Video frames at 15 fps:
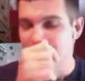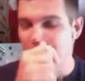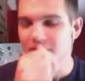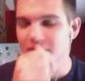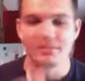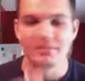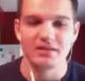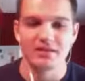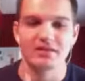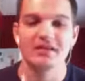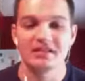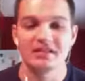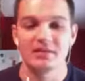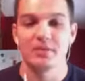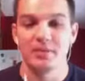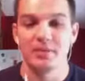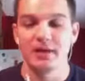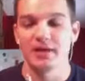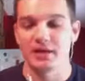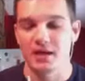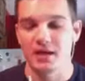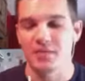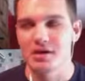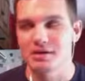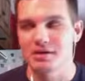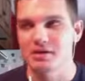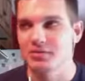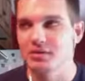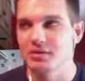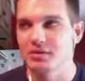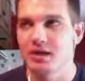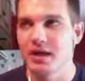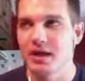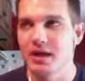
They're going to be the team to beat come October.